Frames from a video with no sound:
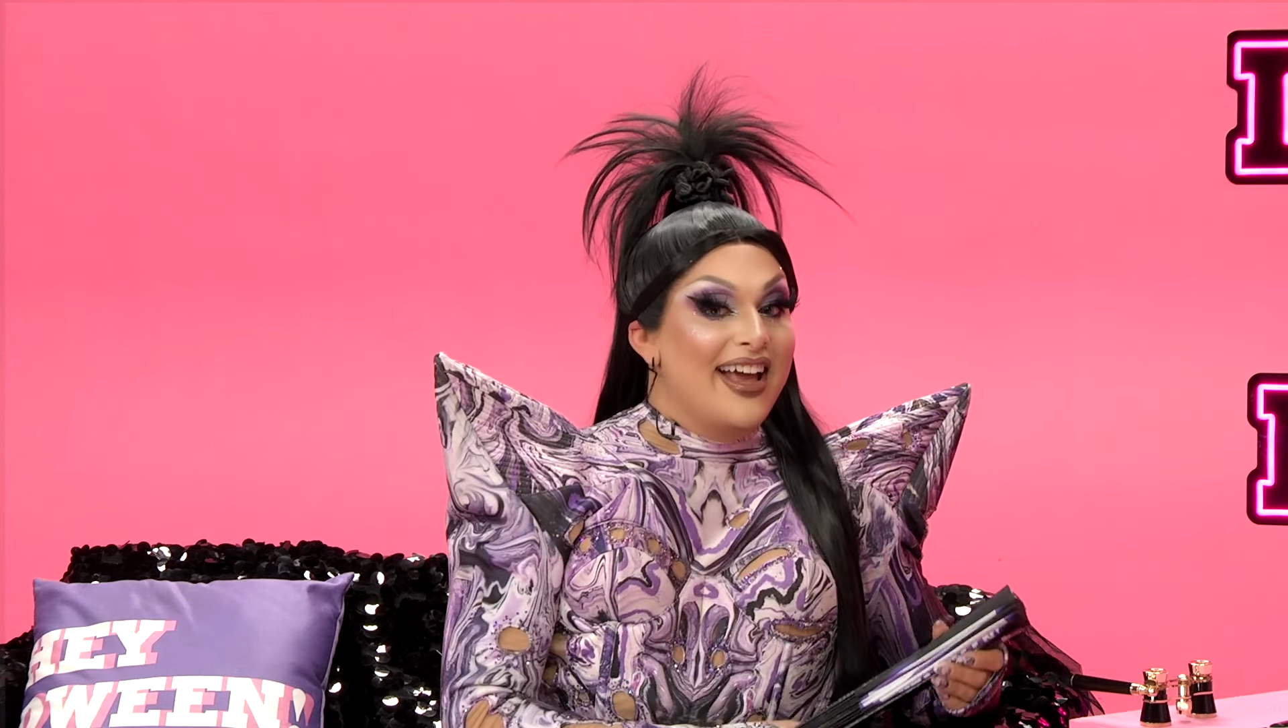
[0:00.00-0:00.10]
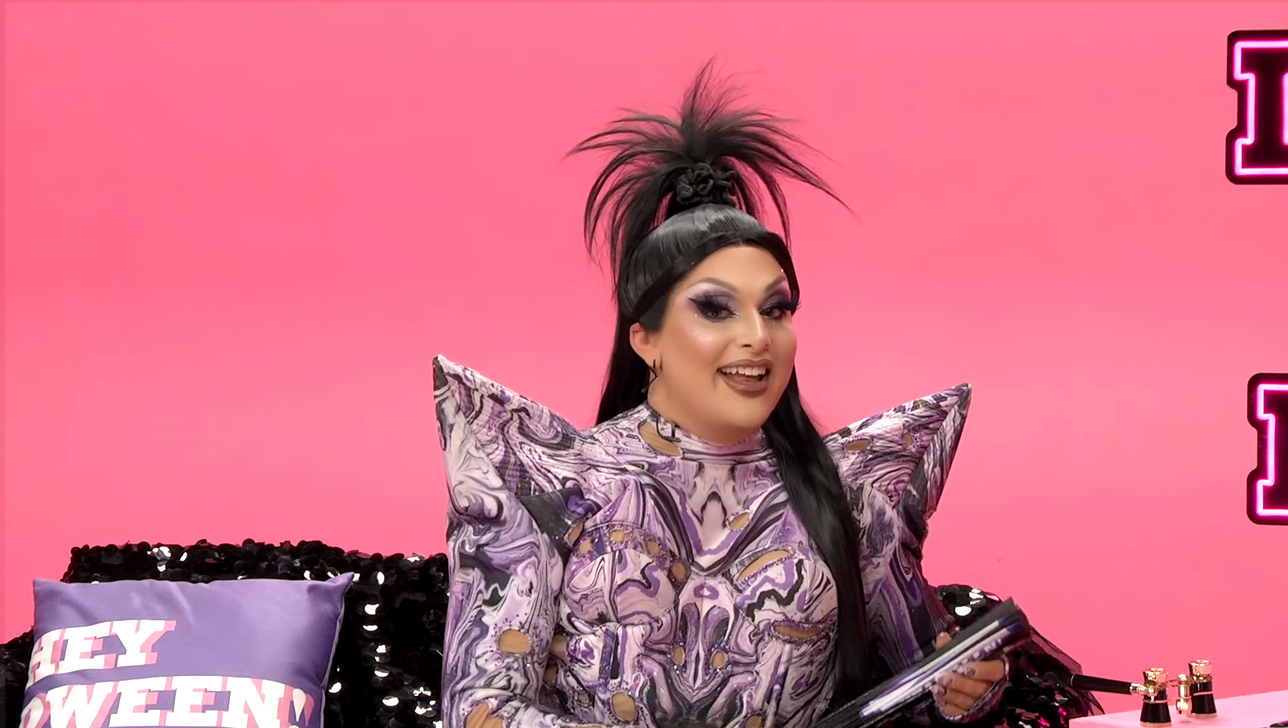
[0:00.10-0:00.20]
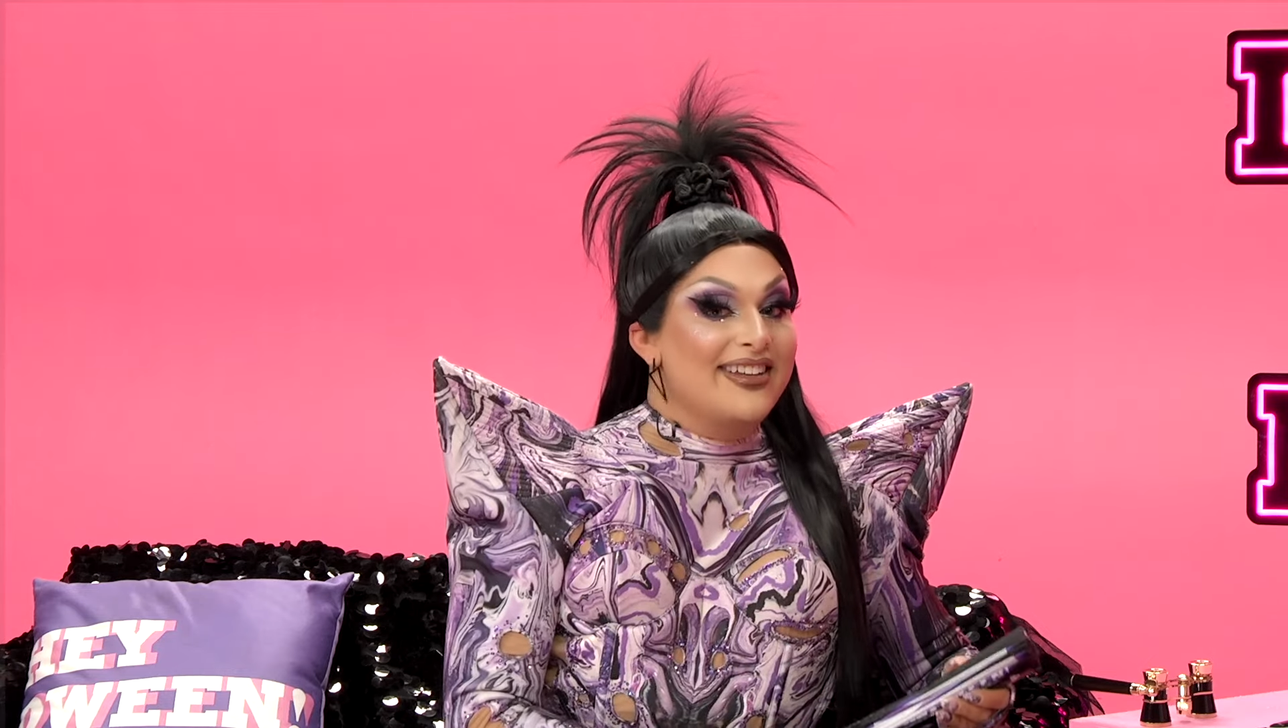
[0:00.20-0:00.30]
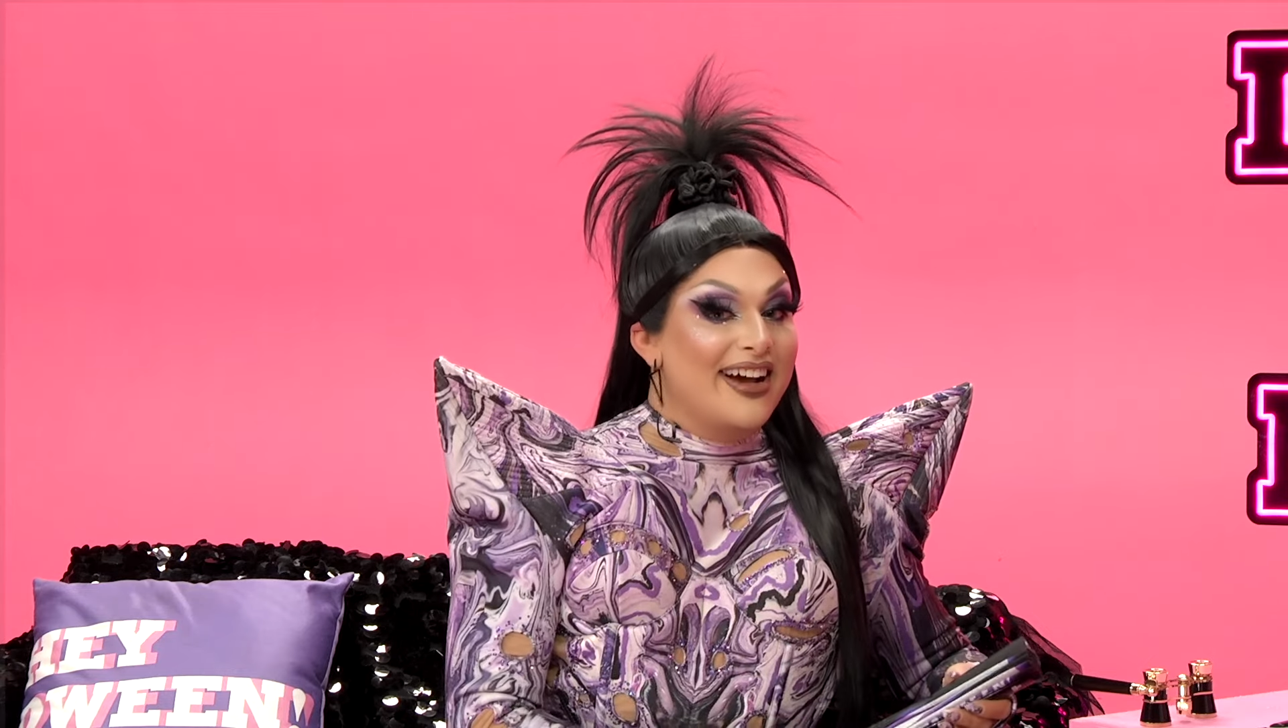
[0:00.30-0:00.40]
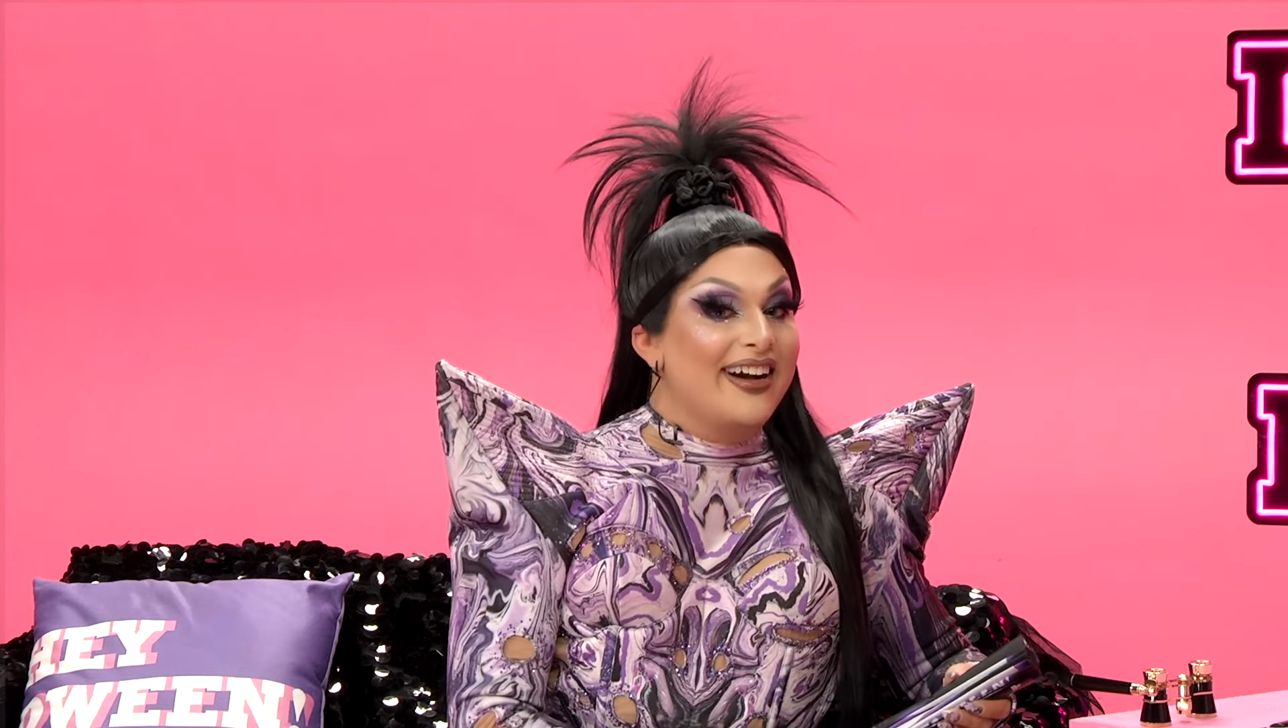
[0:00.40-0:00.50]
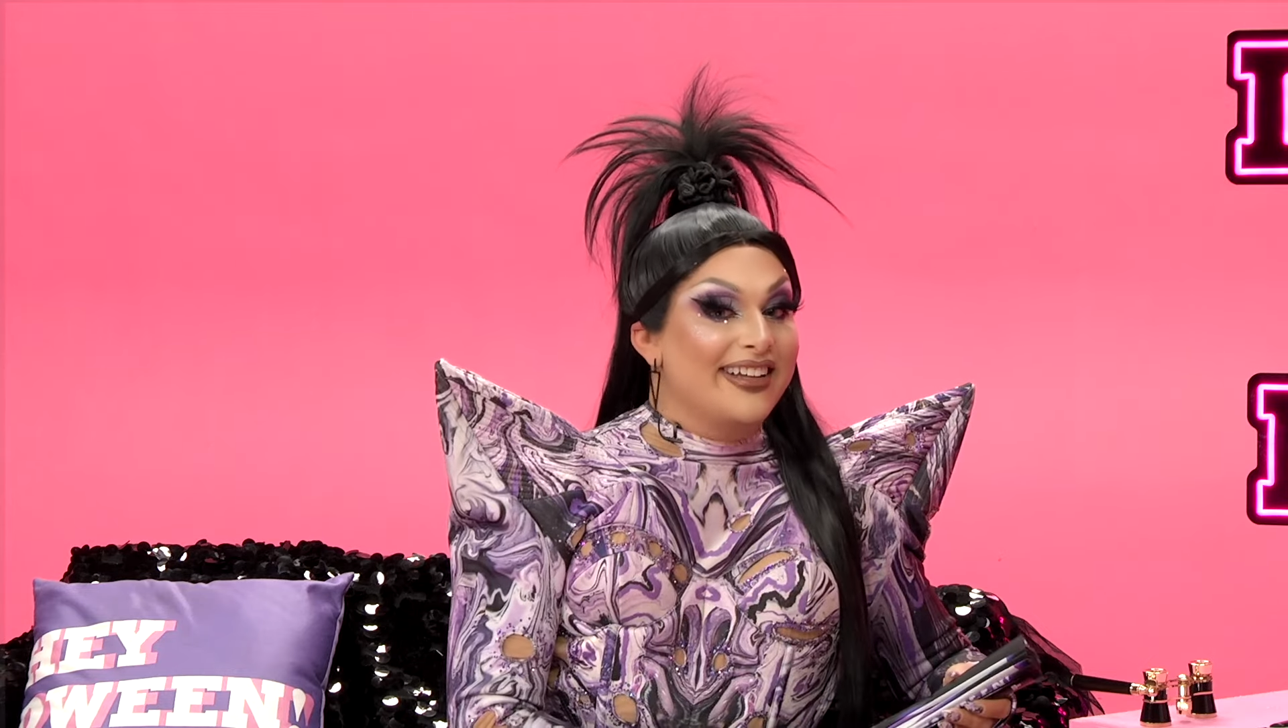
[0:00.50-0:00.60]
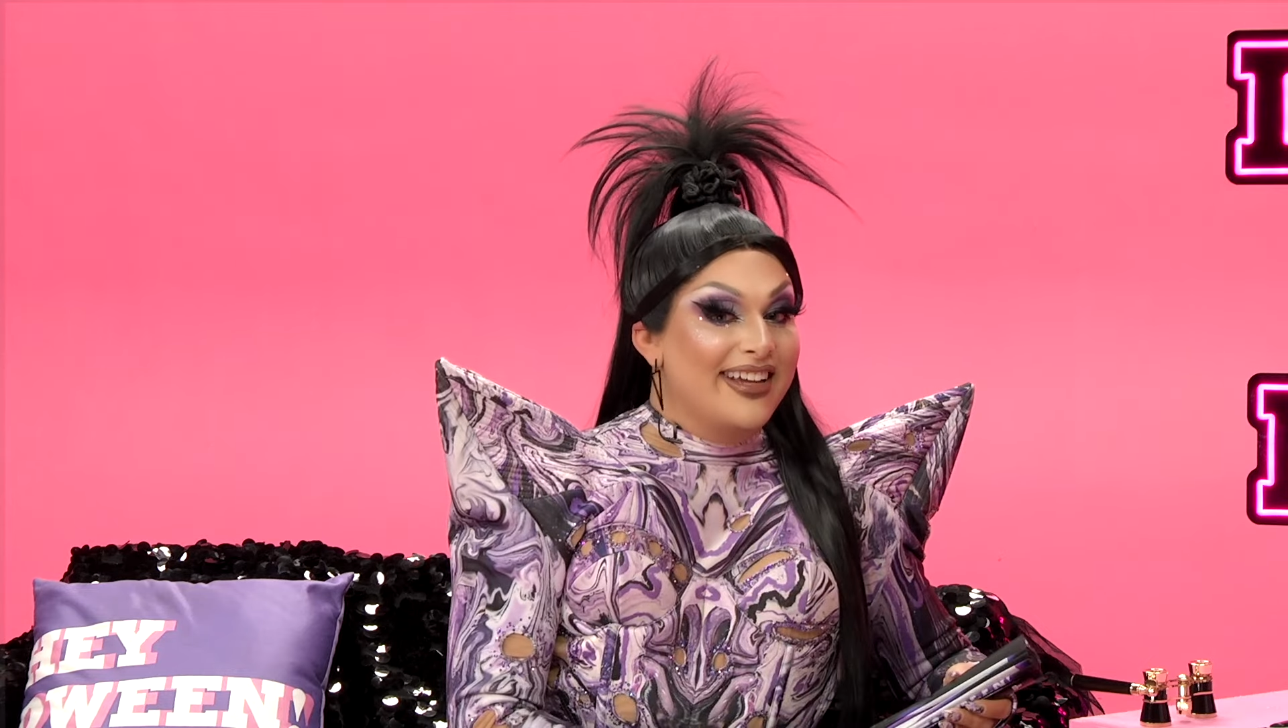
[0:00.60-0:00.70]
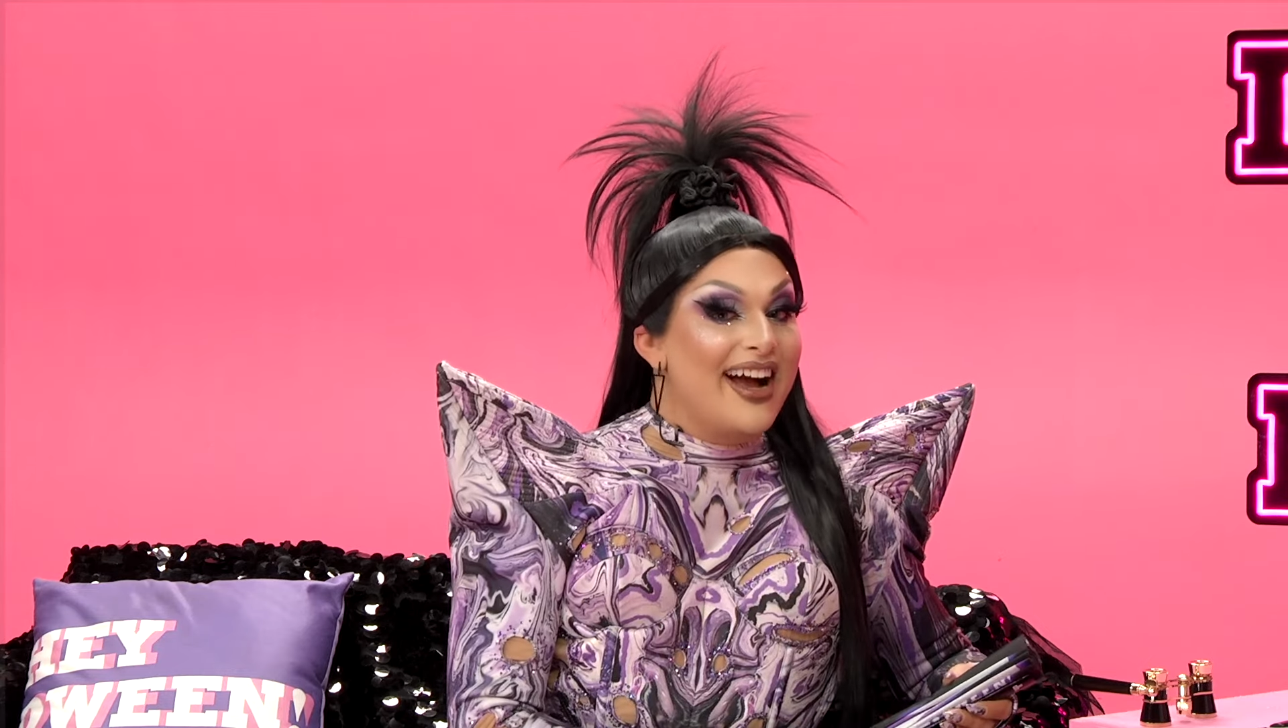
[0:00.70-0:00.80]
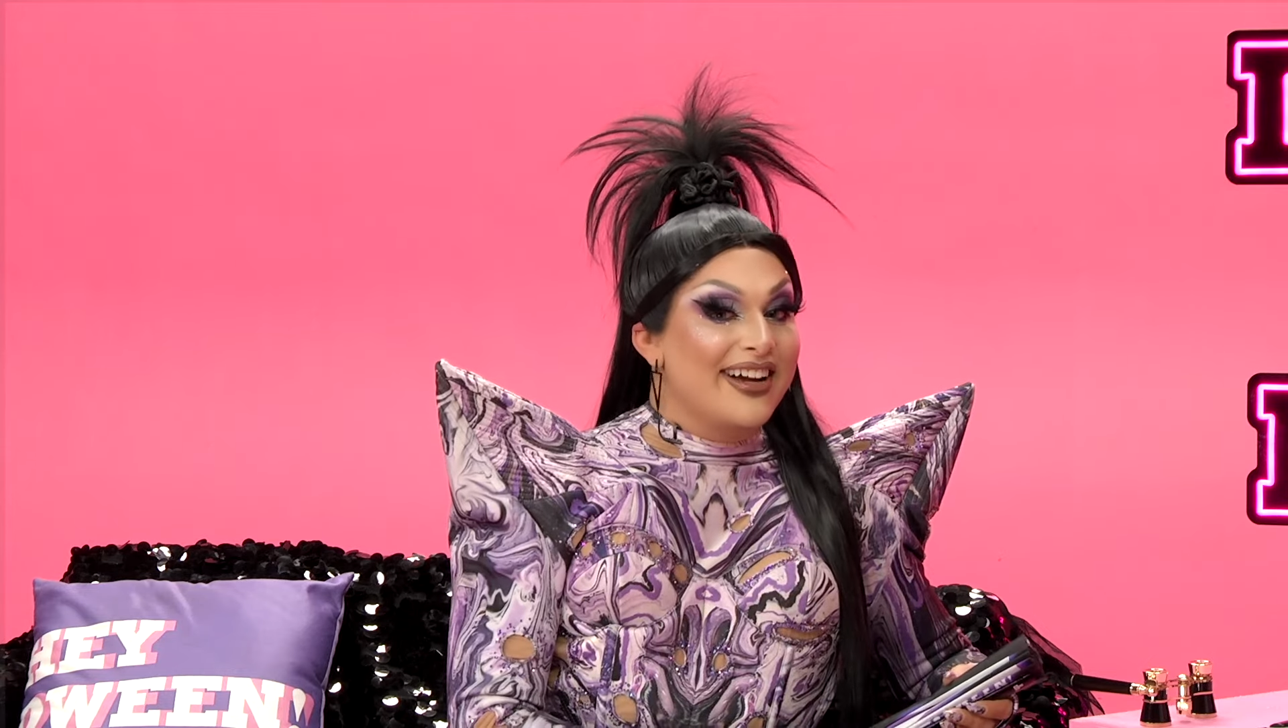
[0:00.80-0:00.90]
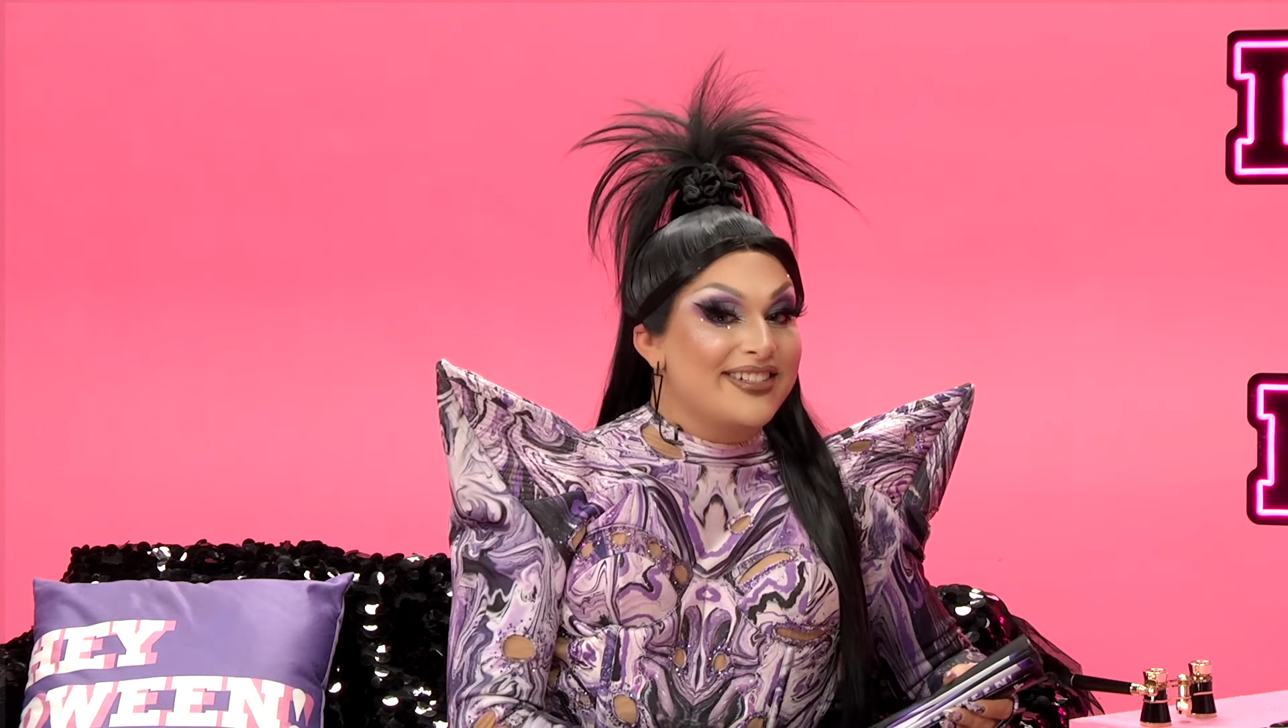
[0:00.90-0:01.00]
And uh,
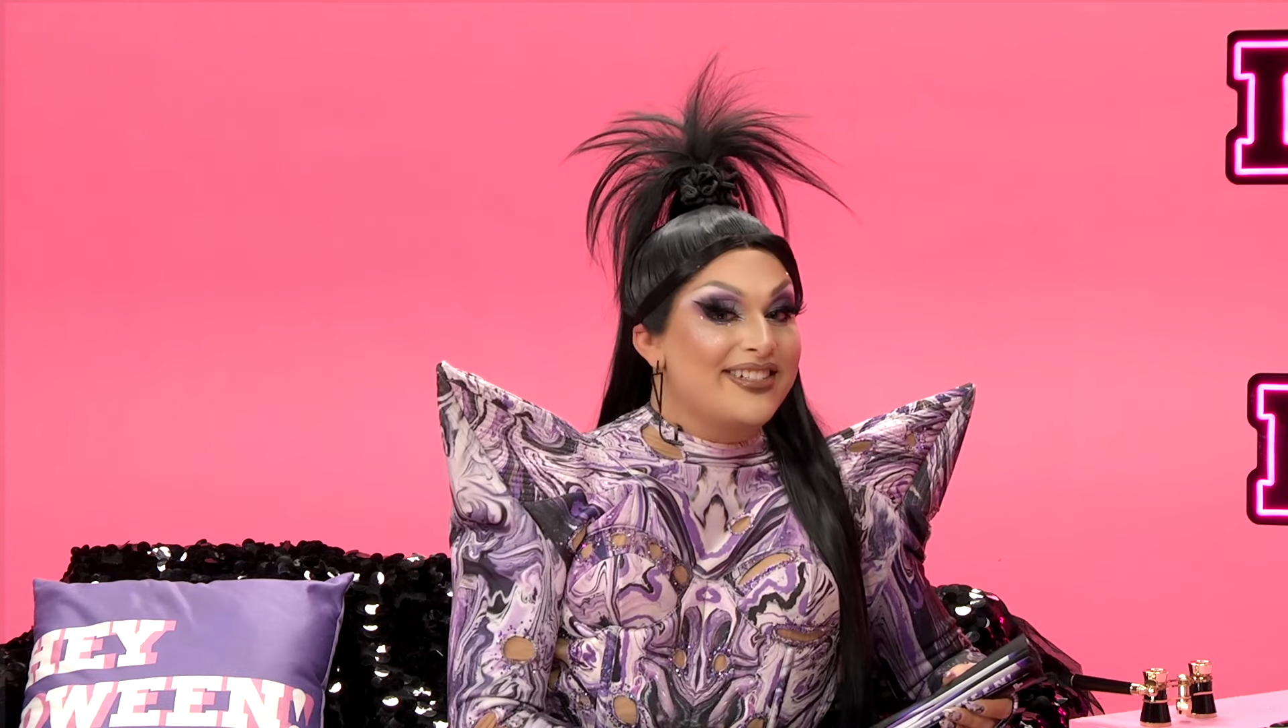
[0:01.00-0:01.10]
yeah,